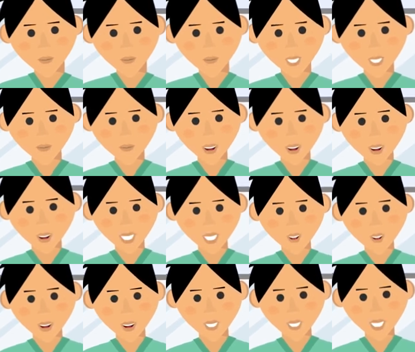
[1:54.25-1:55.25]
Data
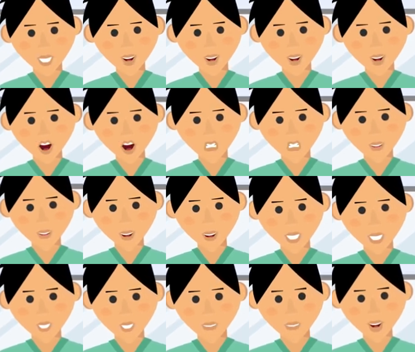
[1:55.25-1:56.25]
collected by overt
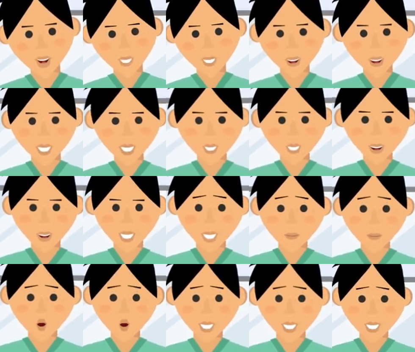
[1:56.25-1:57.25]
observation should
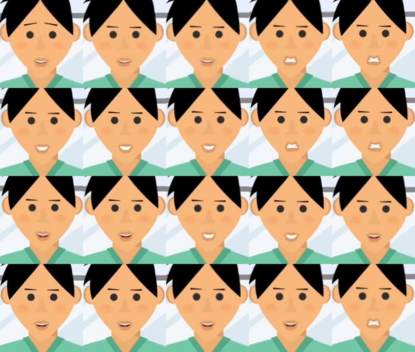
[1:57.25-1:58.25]
not be reported as
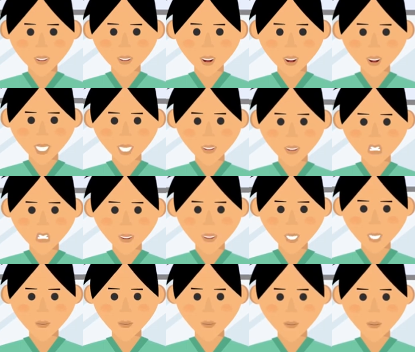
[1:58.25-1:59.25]
a rate of adherence.
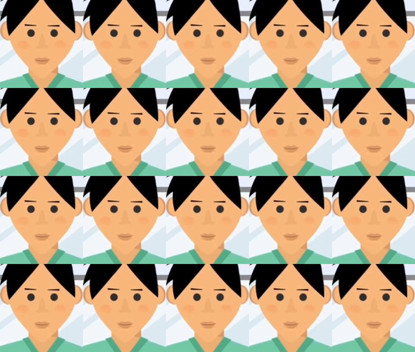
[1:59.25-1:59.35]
